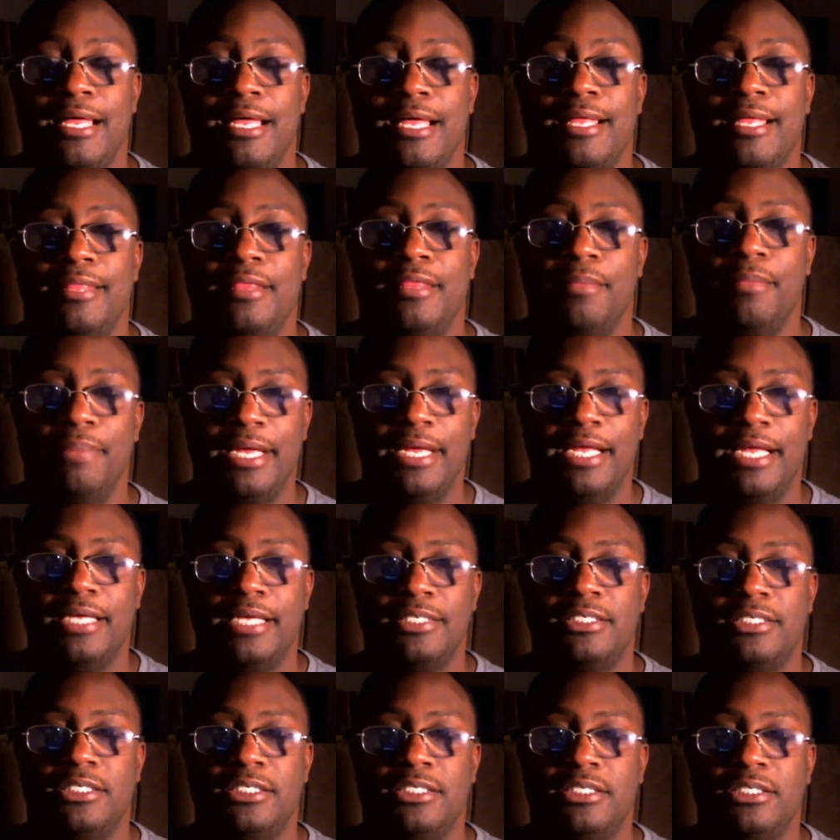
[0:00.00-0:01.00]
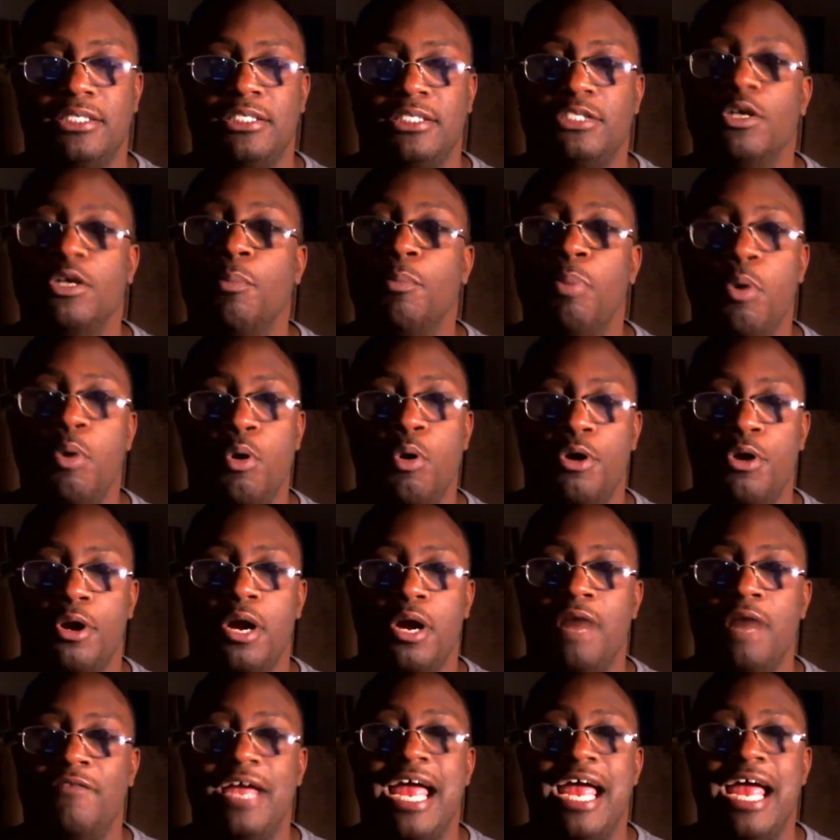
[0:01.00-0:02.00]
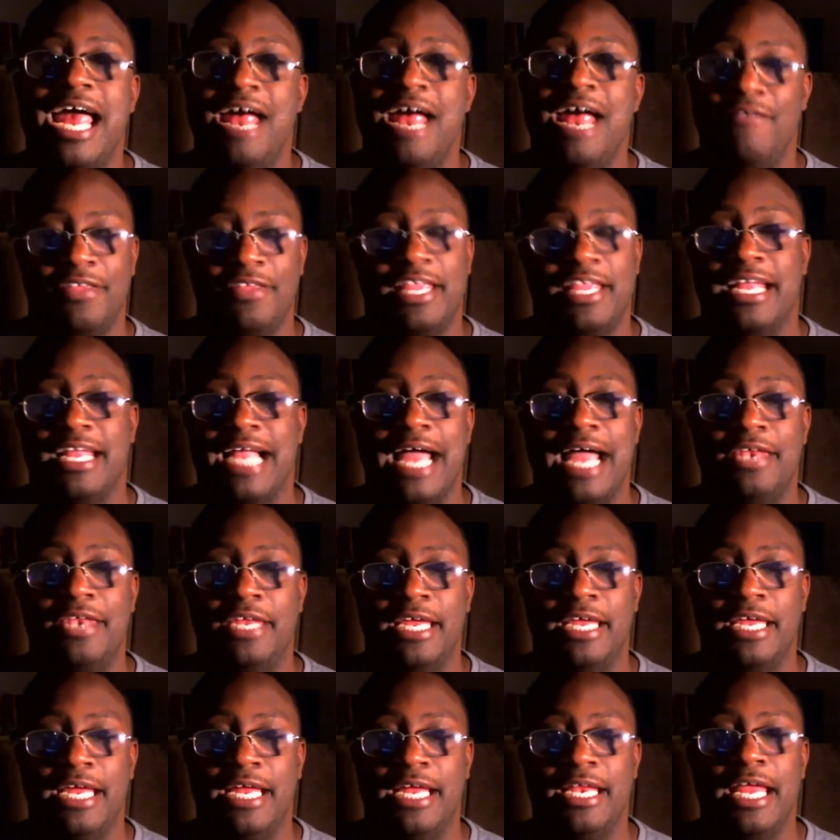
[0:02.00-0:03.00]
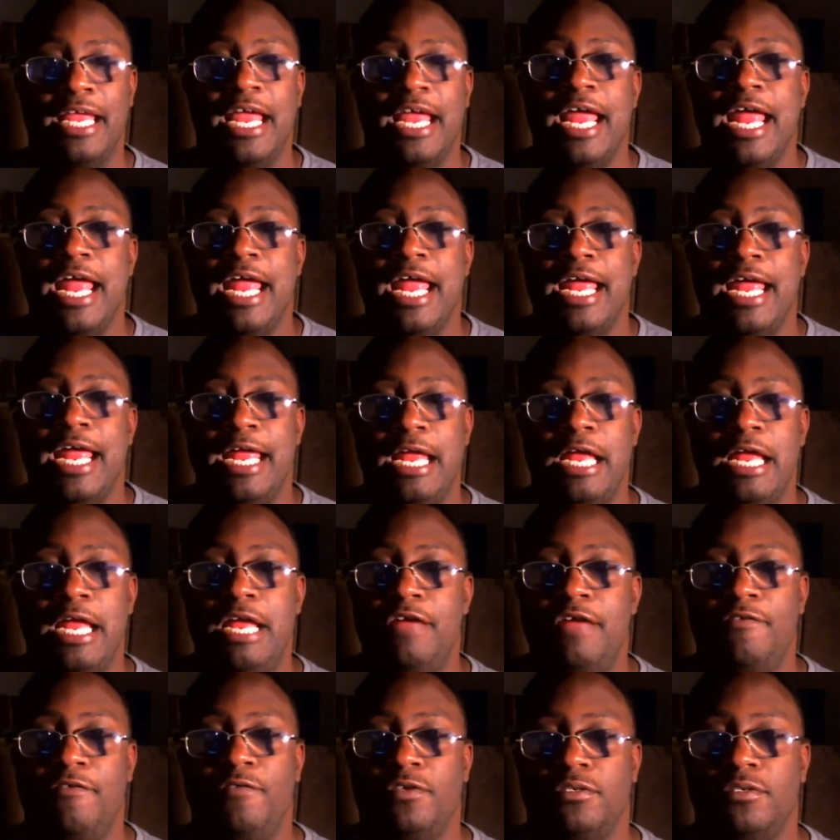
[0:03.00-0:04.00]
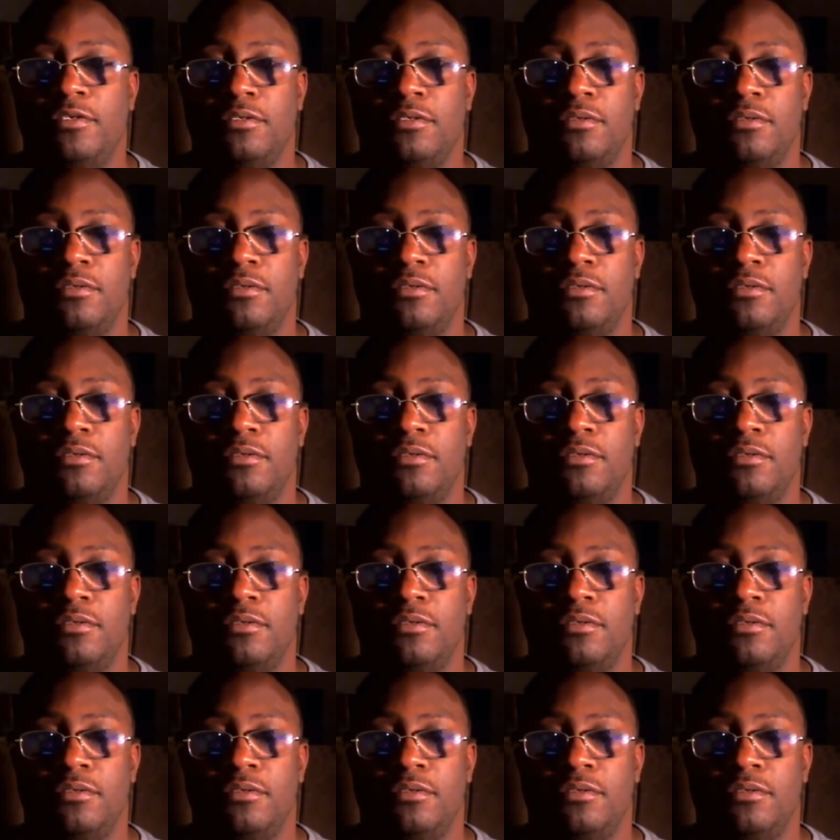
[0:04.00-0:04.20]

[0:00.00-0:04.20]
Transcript: the biggest supporter of everything I did. He was